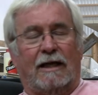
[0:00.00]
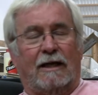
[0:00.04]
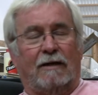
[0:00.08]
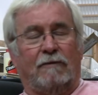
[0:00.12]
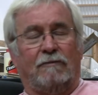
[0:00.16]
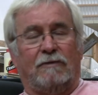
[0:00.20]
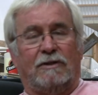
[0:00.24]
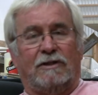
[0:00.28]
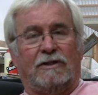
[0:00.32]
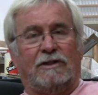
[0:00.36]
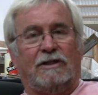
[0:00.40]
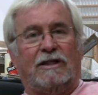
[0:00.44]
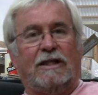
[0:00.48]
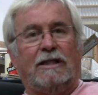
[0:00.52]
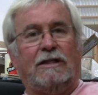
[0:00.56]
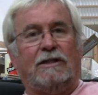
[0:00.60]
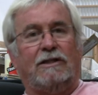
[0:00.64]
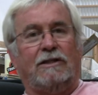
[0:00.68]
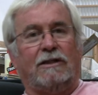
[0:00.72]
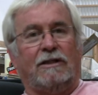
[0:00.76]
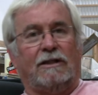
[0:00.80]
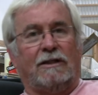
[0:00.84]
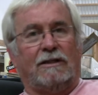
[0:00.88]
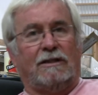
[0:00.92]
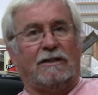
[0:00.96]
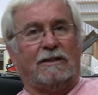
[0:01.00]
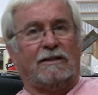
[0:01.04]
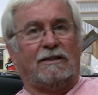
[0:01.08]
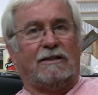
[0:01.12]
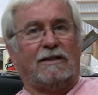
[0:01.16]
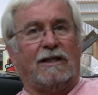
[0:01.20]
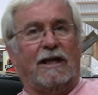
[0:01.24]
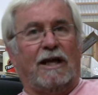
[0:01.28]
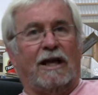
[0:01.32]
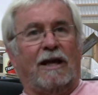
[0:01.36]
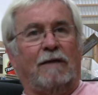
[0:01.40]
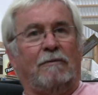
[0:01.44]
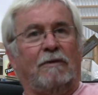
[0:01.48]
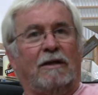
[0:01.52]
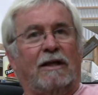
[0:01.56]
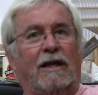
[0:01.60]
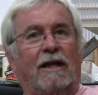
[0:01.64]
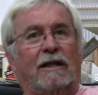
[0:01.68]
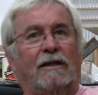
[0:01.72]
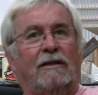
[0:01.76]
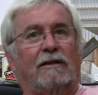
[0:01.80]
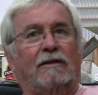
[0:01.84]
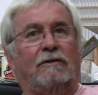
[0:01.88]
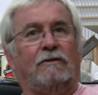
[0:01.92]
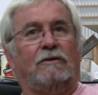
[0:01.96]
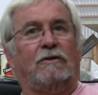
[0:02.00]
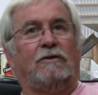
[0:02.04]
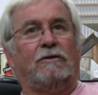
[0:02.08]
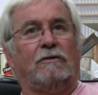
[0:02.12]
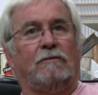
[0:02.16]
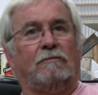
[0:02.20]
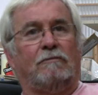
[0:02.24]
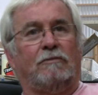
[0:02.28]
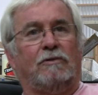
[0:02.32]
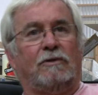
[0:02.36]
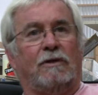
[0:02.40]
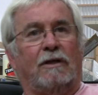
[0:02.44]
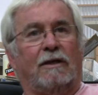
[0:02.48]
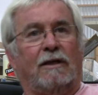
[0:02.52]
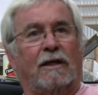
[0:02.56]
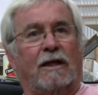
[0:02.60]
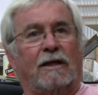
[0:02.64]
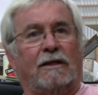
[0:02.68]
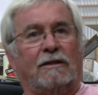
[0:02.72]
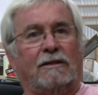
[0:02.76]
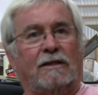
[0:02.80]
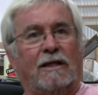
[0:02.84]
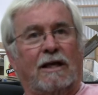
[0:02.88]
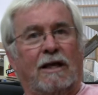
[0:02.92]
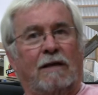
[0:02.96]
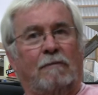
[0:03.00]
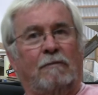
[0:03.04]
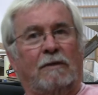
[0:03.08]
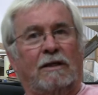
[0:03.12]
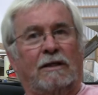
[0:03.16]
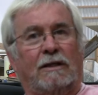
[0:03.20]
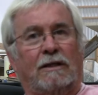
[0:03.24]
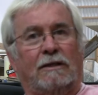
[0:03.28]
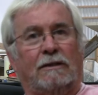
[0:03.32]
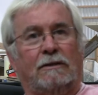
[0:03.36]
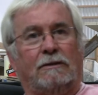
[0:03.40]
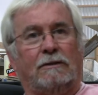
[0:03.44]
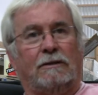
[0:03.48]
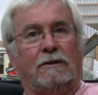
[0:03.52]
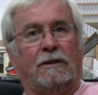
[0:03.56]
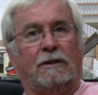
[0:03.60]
I was teaching at this time, and I couldn't put a lot of time in it.